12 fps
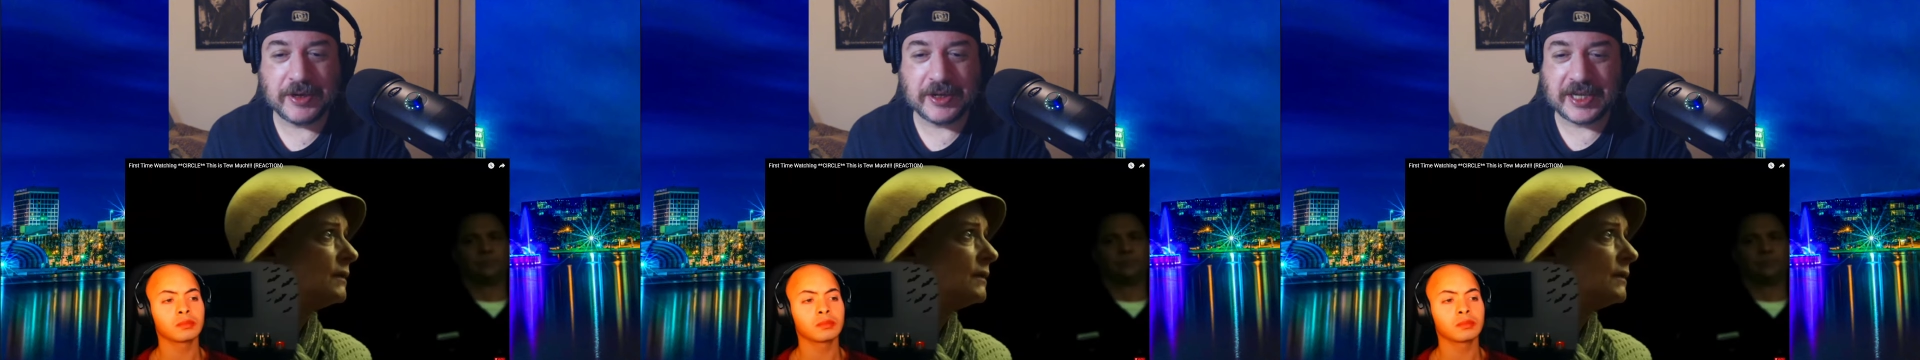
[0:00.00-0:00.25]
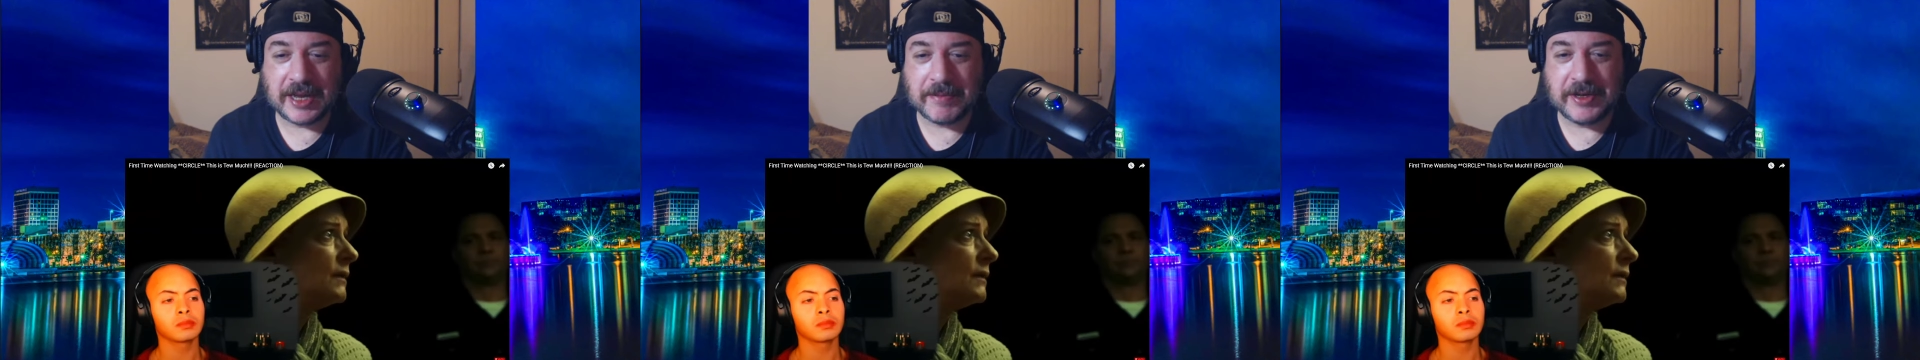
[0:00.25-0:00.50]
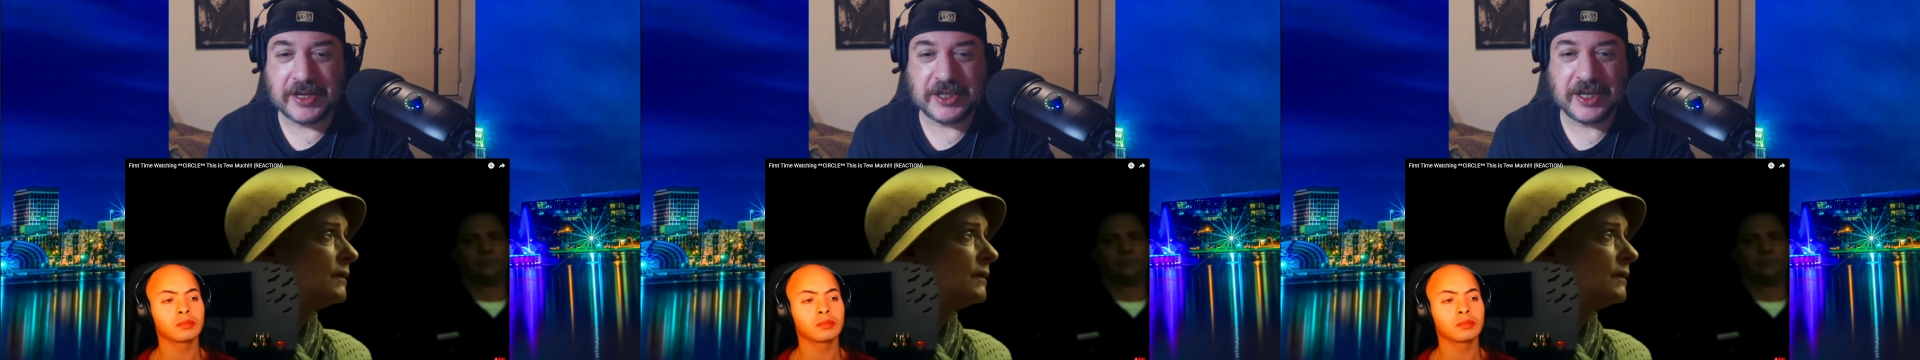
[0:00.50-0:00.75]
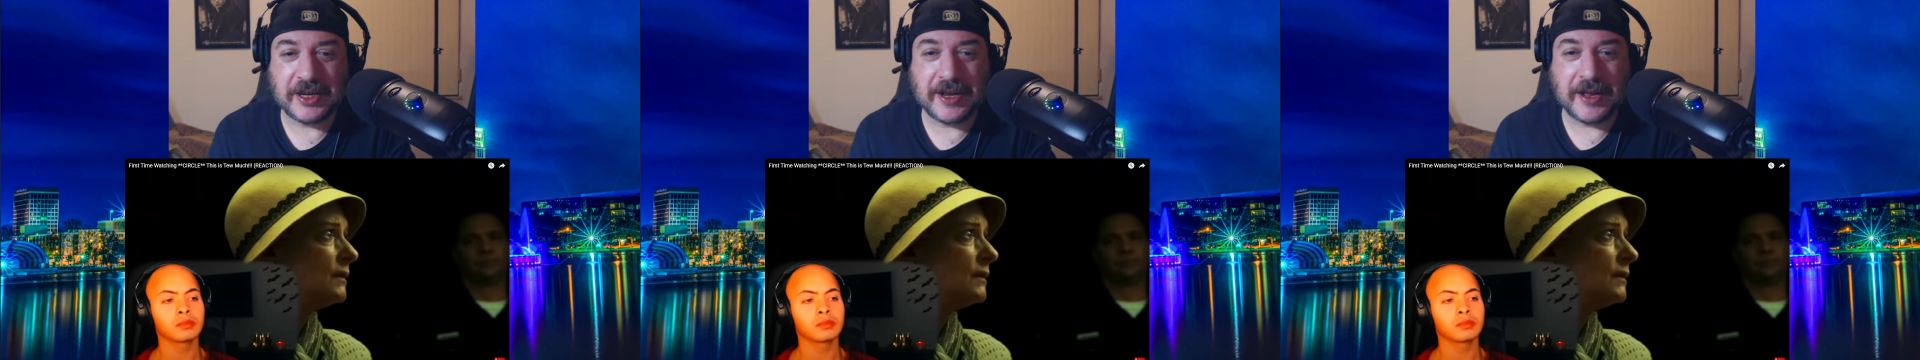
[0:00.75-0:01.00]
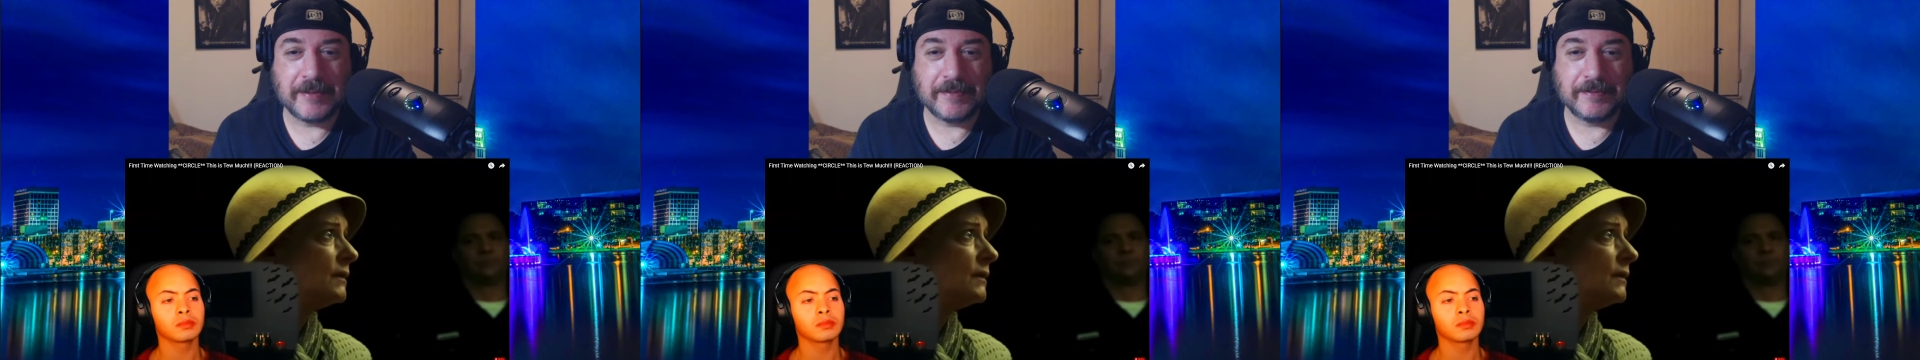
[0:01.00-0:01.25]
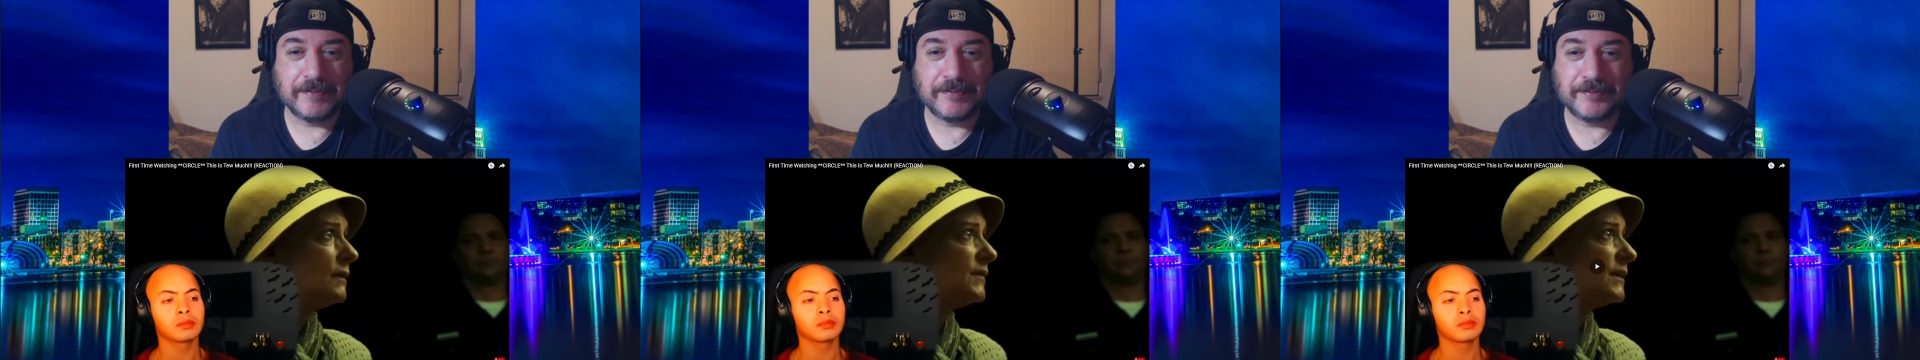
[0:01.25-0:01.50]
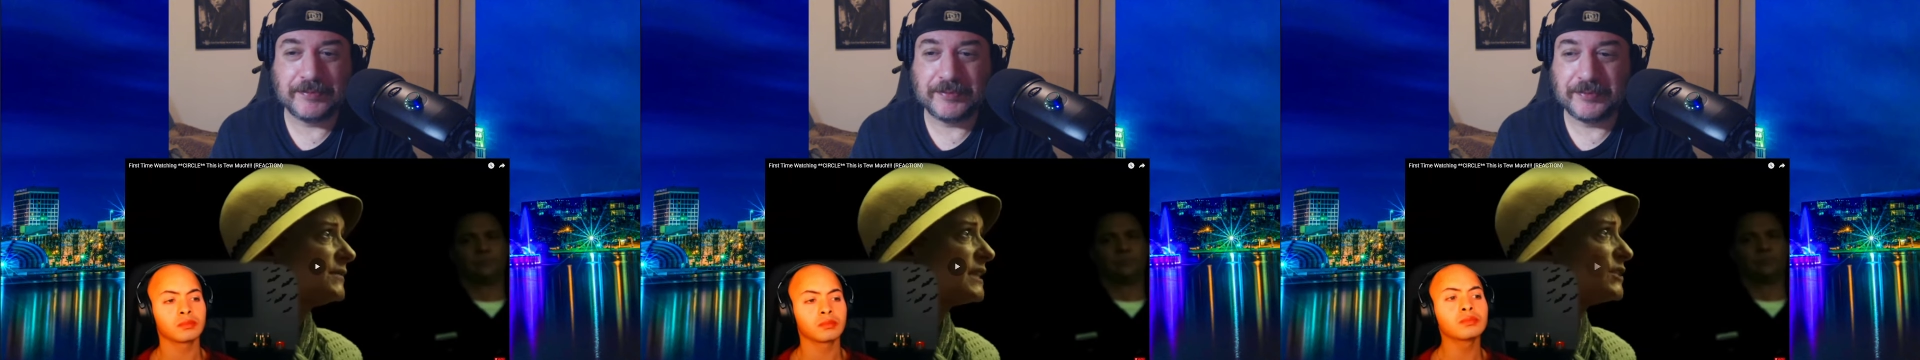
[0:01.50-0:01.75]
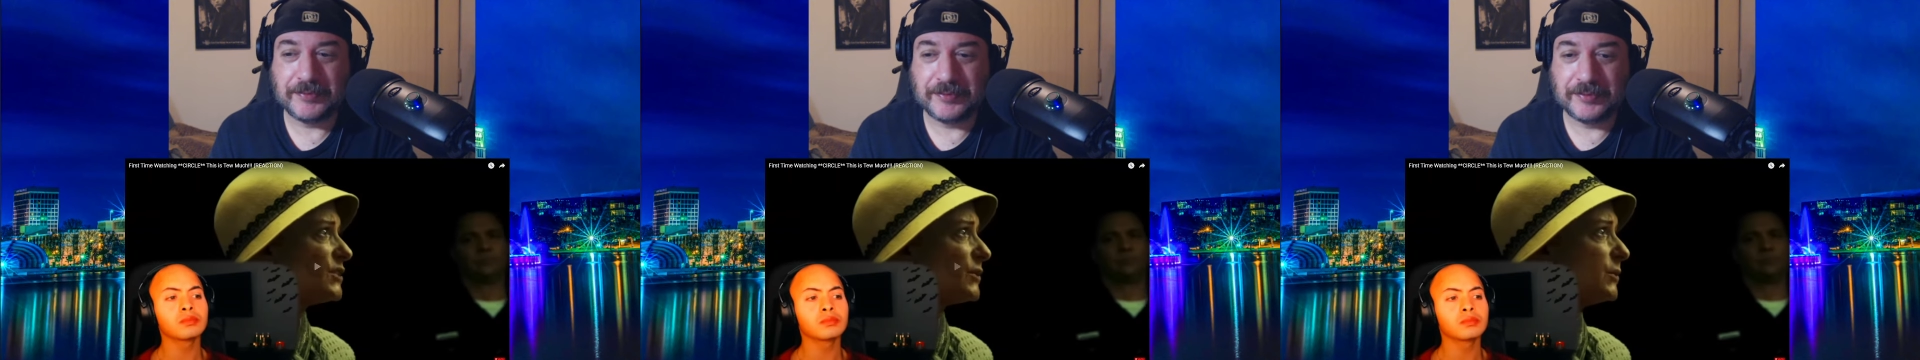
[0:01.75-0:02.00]
Speaker 1: can get me to shut up.
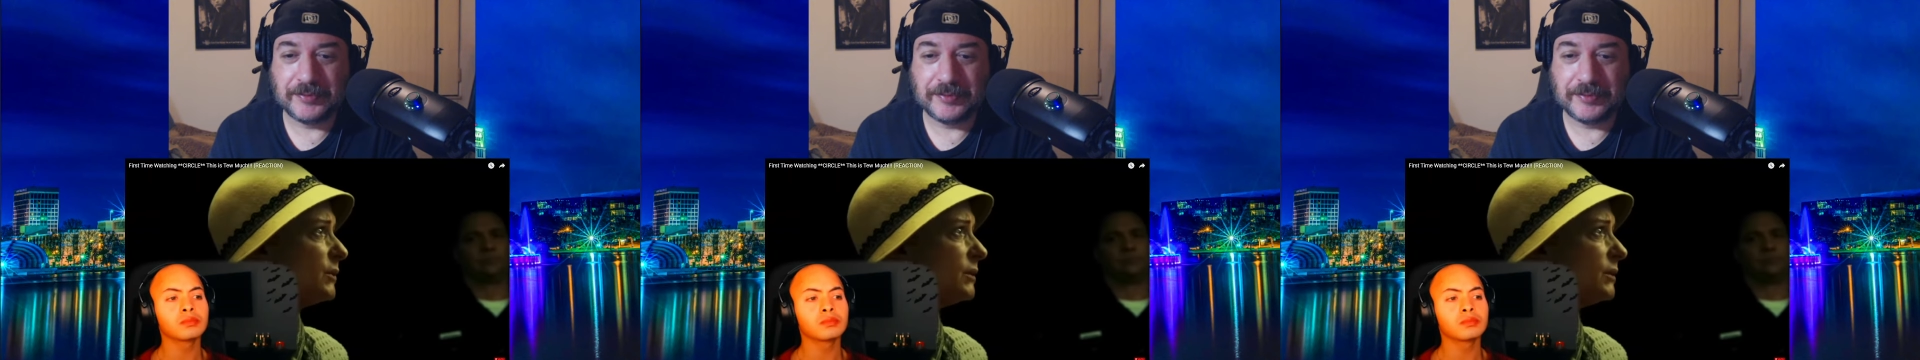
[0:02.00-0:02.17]
Speaker 2: Fifty-two.